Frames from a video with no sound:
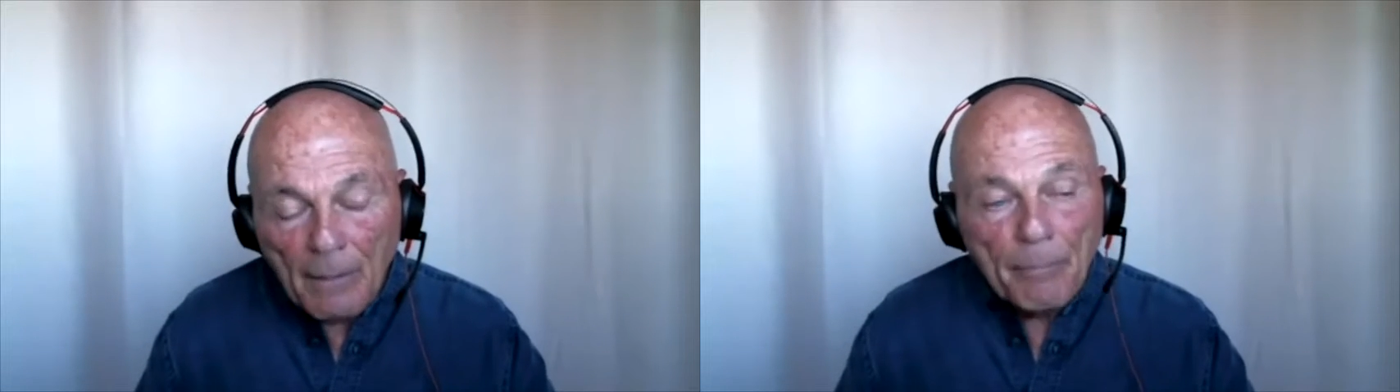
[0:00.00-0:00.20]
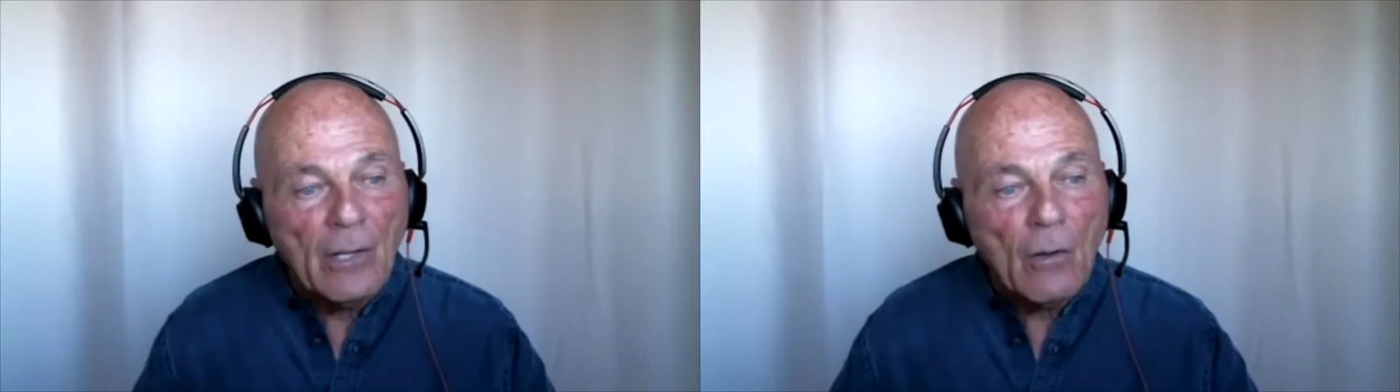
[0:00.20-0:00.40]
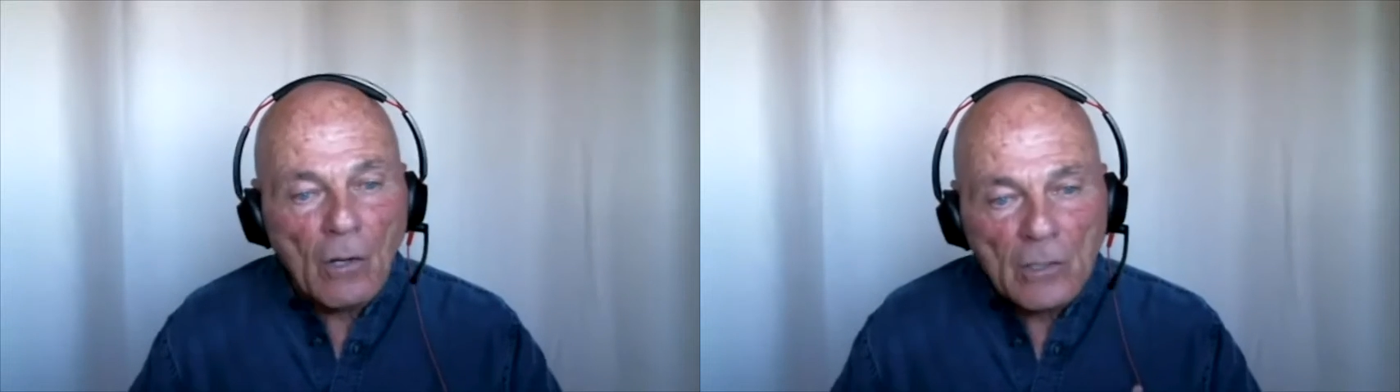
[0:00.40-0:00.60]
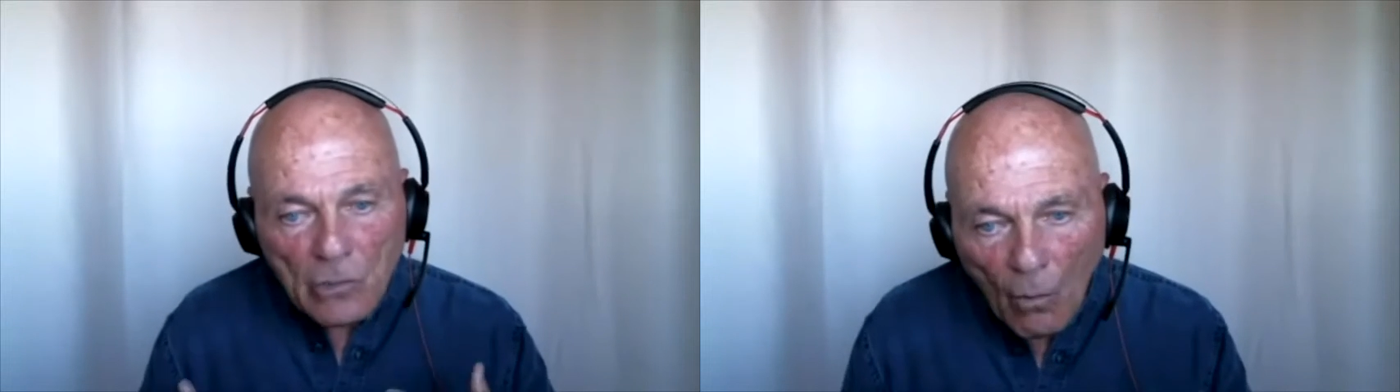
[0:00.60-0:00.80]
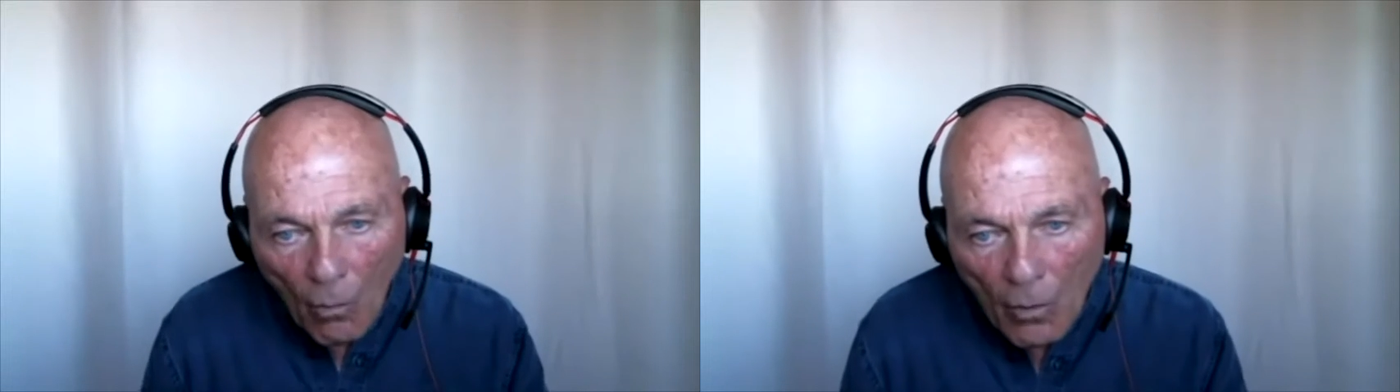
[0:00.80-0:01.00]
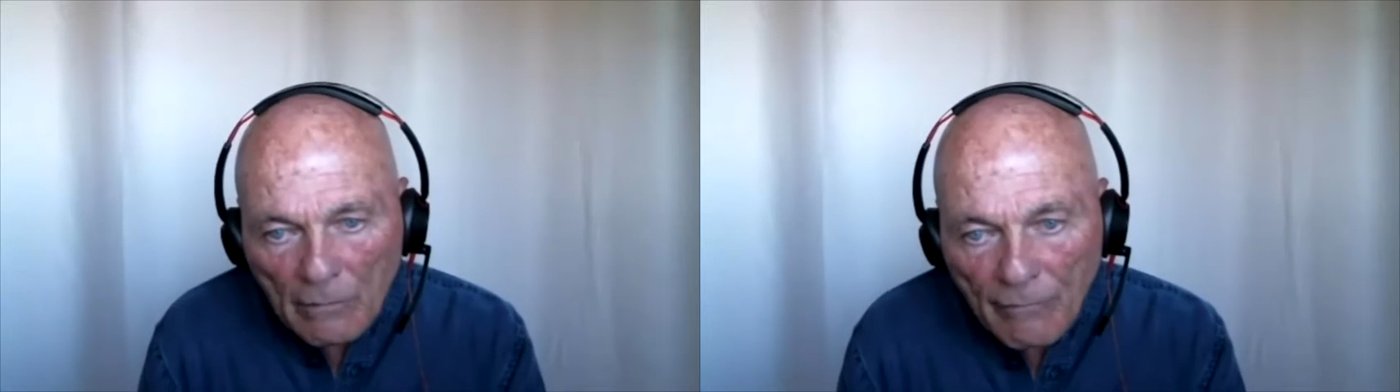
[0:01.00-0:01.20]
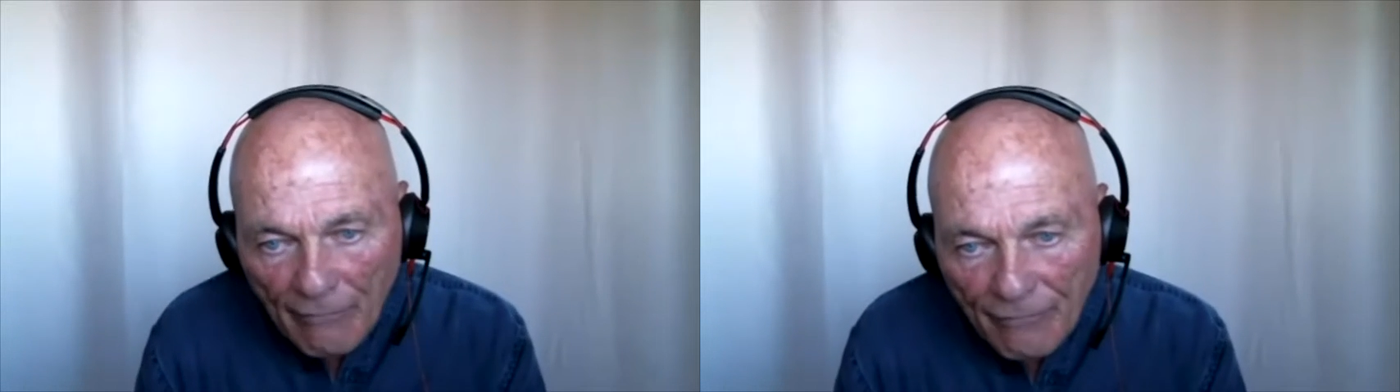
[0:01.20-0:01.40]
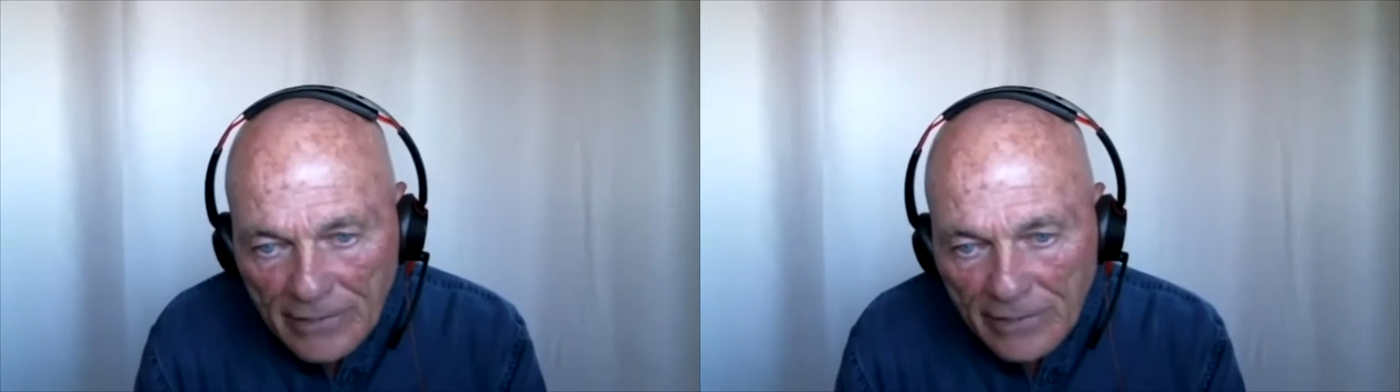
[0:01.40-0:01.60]
because all of
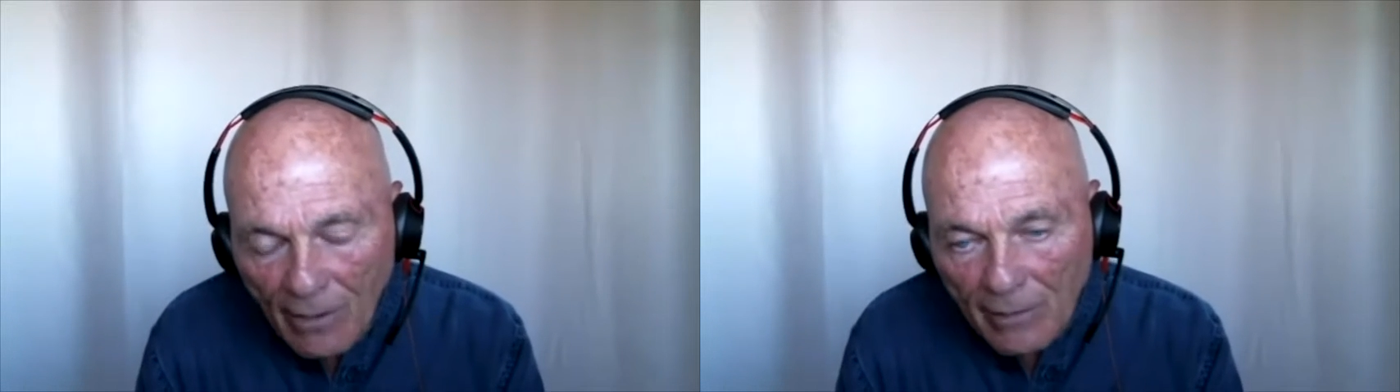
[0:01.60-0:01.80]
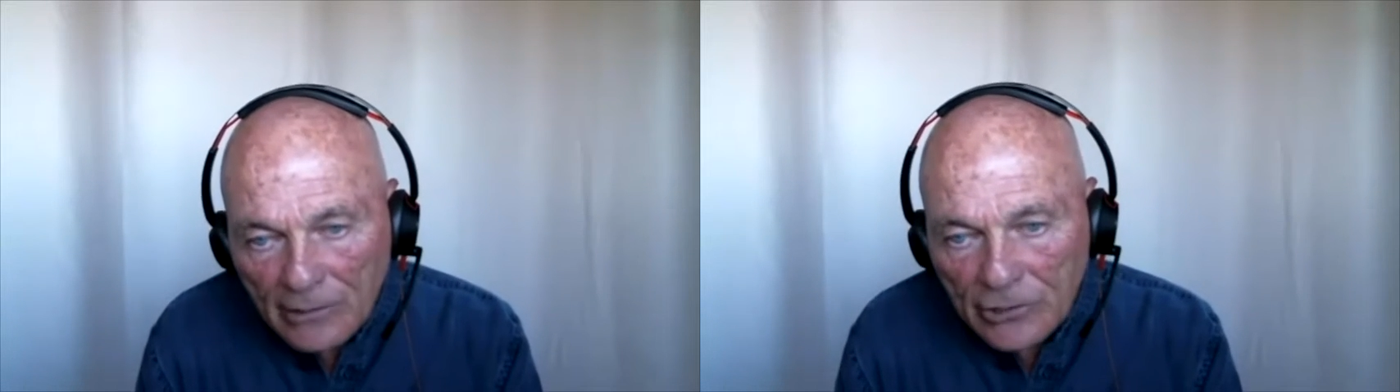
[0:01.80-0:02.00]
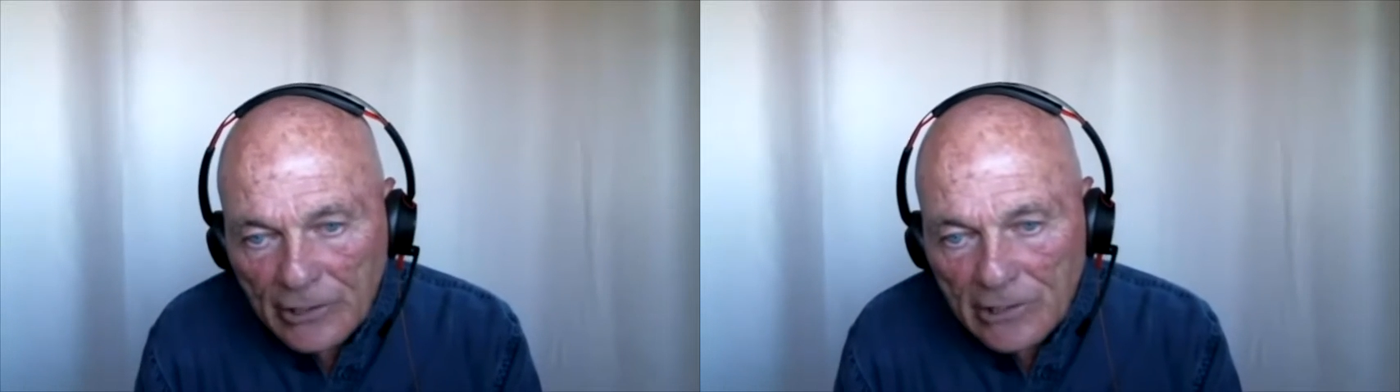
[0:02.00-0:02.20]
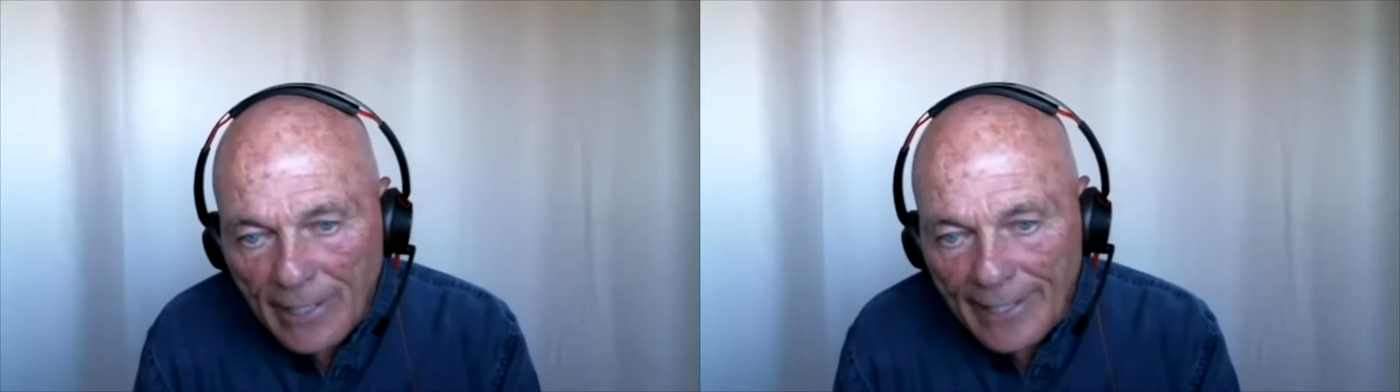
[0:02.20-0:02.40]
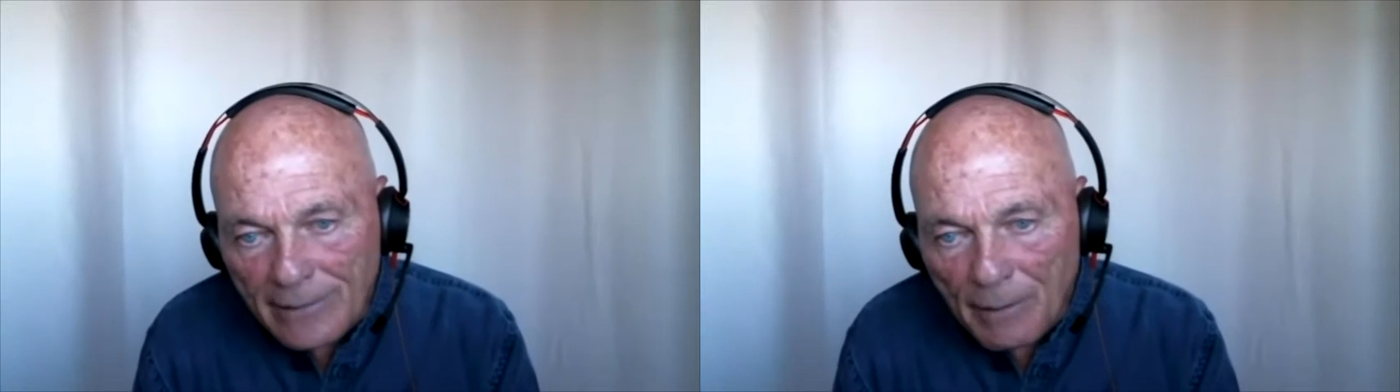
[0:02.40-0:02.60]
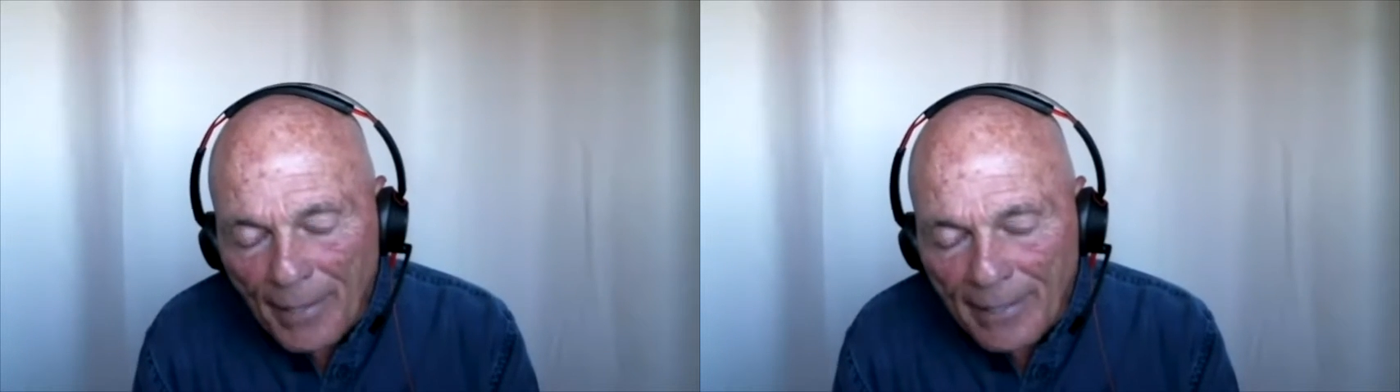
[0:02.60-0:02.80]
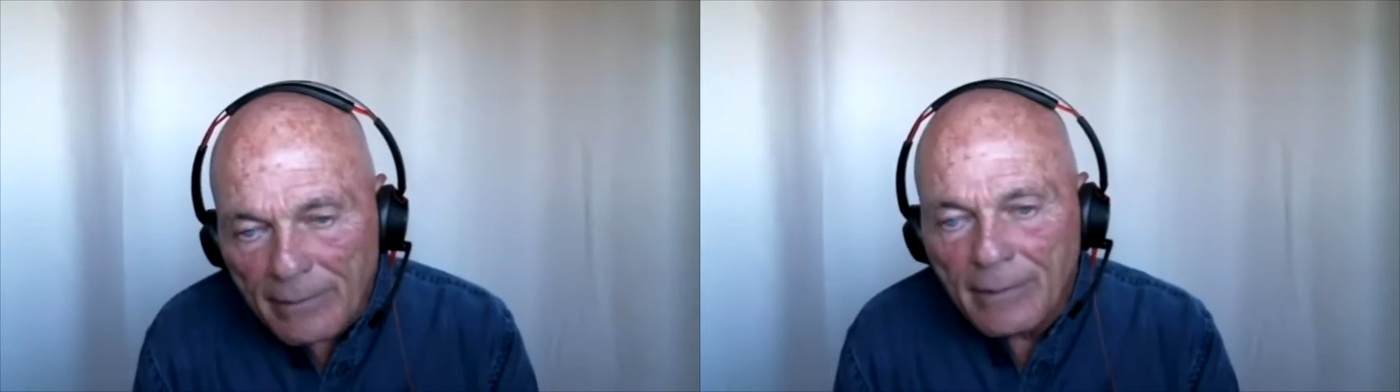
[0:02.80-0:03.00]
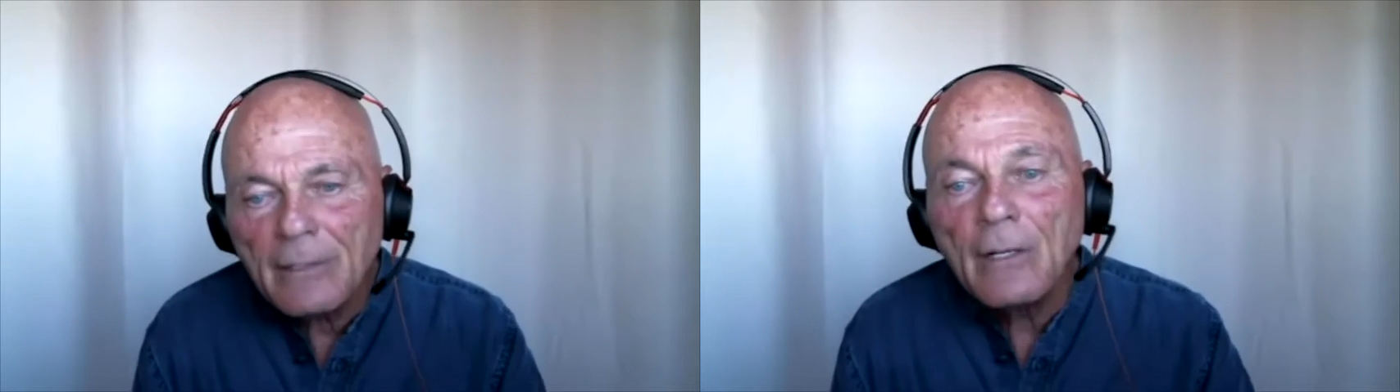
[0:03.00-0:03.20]
our physiology is light
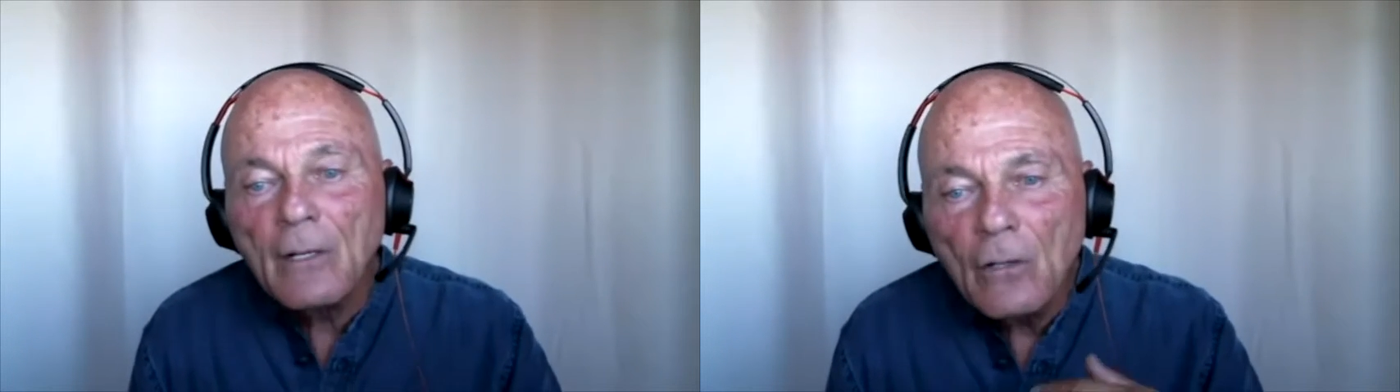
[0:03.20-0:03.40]
dependent,